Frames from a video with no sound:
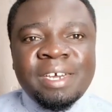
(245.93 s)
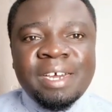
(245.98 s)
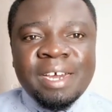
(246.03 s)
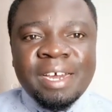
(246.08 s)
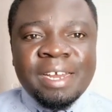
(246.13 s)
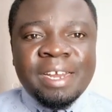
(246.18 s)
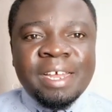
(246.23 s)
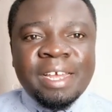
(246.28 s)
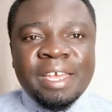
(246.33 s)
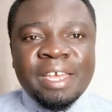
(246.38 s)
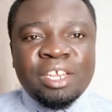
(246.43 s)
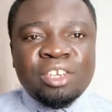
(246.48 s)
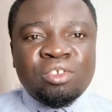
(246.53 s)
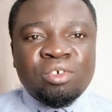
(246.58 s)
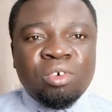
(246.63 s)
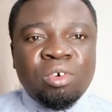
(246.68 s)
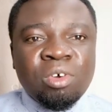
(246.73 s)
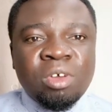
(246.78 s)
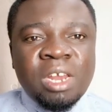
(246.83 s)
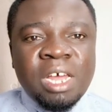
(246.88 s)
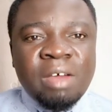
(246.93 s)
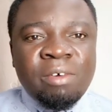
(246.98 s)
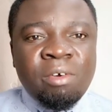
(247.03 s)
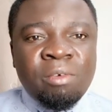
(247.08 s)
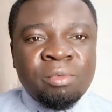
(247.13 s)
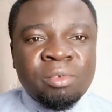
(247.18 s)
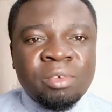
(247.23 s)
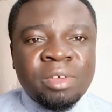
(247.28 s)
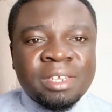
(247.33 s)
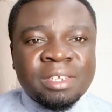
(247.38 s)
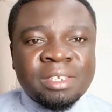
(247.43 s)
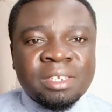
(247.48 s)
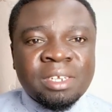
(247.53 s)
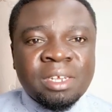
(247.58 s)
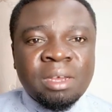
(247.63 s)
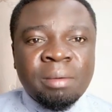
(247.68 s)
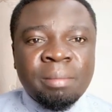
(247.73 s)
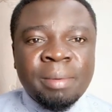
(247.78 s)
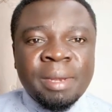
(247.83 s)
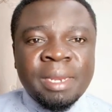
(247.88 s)
And again to all our viewers,
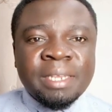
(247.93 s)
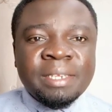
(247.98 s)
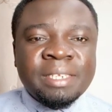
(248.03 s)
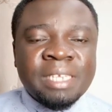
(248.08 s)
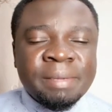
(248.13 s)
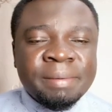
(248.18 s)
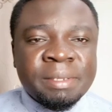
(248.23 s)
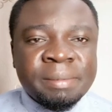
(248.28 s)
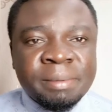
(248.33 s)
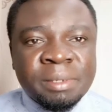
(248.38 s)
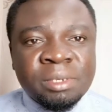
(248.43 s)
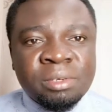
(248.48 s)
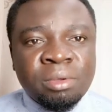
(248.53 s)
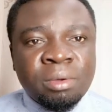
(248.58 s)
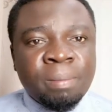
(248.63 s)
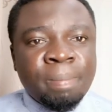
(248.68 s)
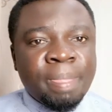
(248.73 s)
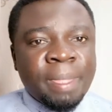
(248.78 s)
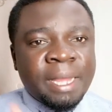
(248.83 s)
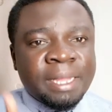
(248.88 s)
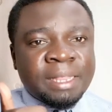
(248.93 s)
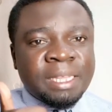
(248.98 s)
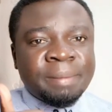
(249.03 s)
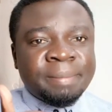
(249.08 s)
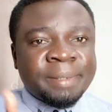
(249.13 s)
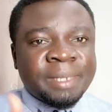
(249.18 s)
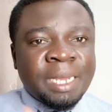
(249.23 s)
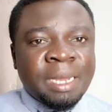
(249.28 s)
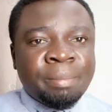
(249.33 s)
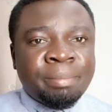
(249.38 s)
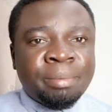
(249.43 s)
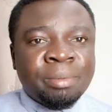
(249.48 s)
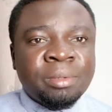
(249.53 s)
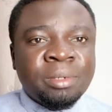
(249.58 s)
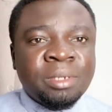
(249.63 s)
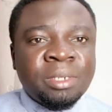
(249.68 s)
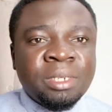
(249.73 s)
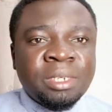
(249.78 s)
please give this video a thumbs up.